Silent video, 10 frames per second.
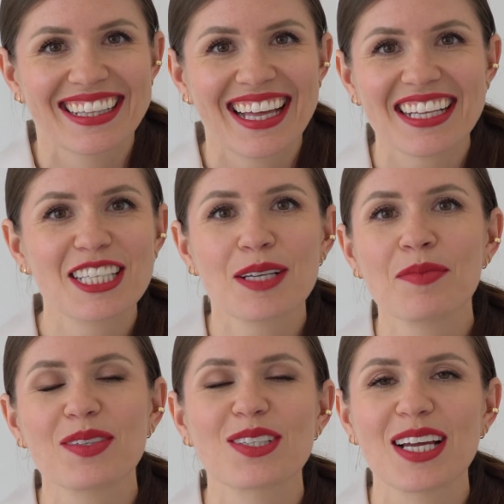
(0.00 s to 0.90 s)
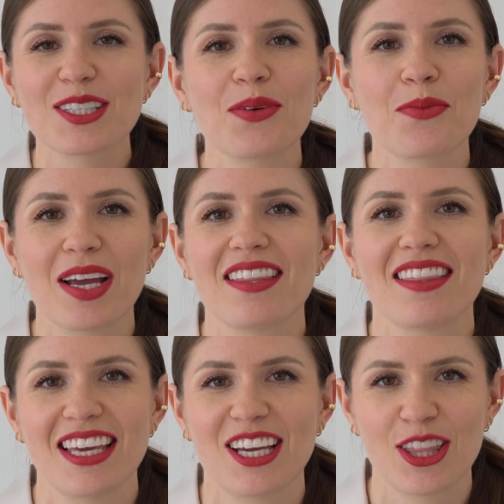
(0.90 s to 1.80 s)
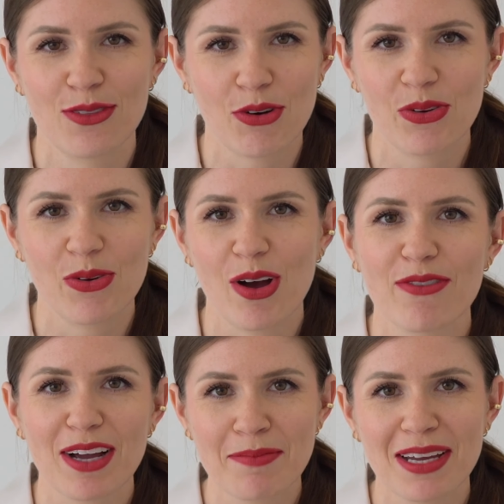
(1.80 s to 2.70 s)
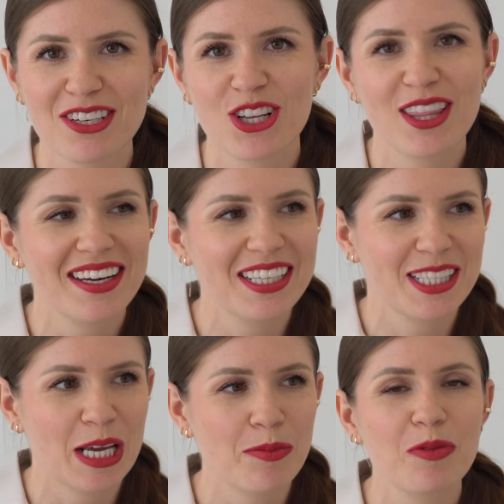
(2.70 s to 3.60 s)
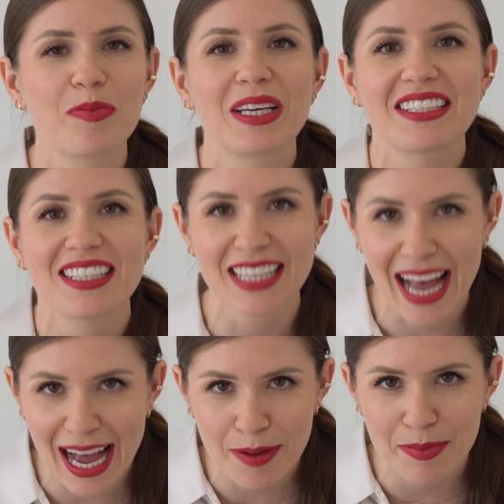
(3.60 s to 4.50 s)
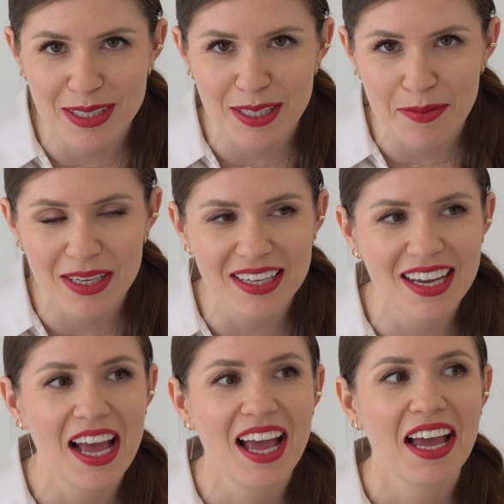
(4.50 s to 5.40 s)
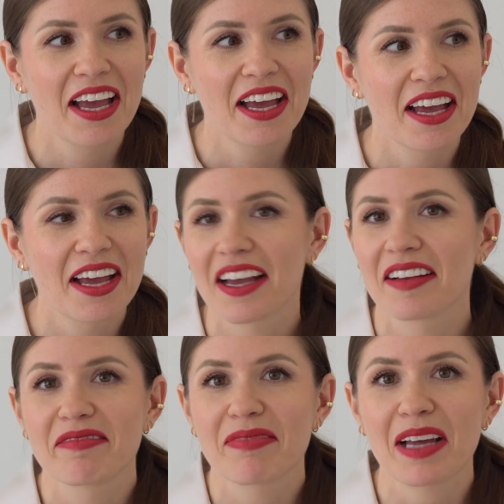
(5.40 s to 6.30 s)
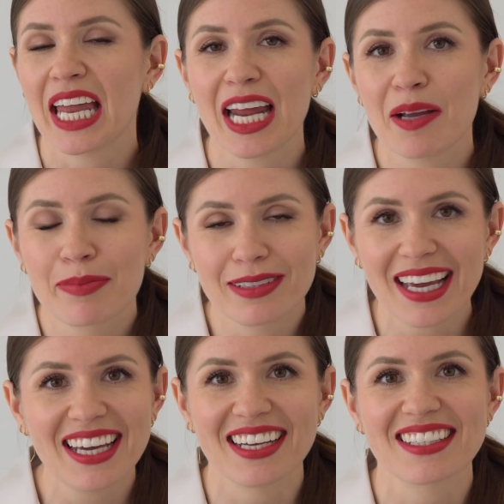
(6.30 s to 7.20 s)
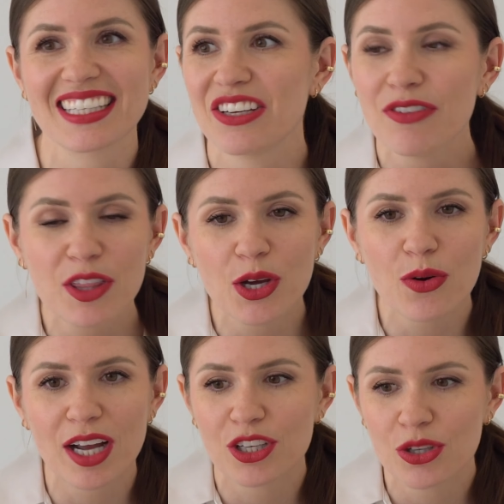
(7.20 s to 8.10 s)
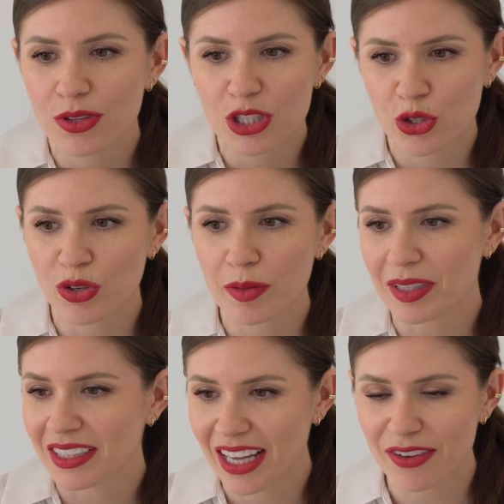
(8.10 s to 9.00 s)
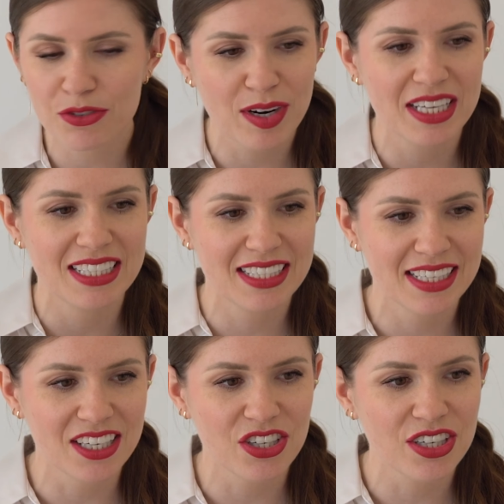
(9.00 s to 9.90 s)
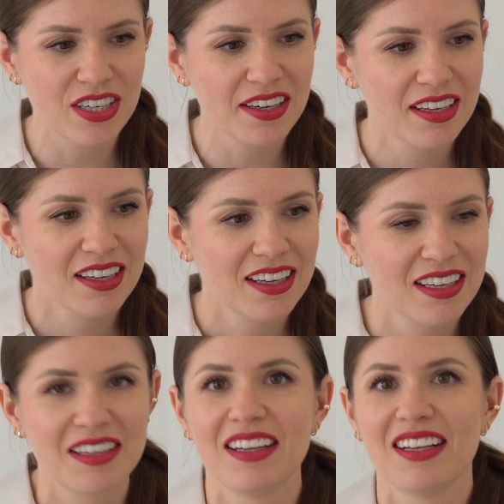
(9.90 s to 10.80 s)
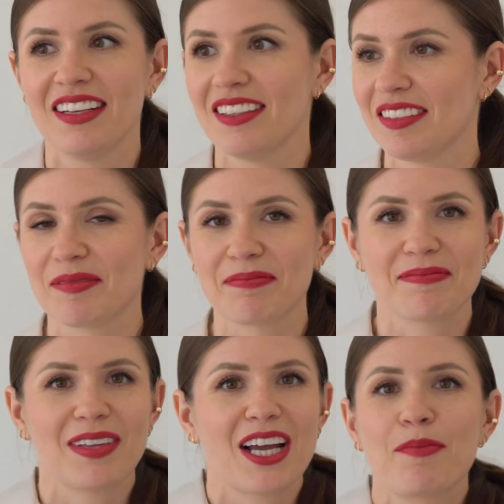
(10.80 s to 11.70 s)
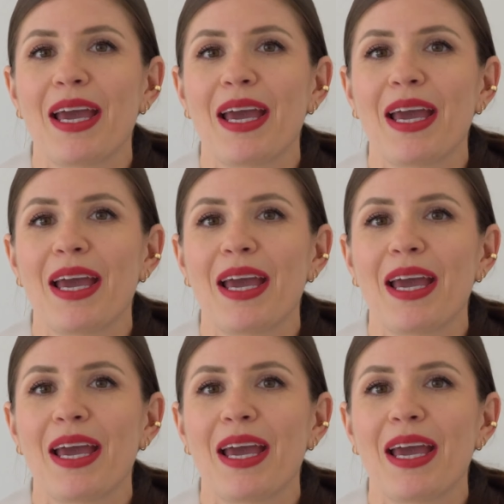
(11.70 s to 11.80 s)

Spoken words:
that's a way that they can throw you off. I mentioned that example because it's happened to me and I blanked. Even though I knew the script left, right, and center, I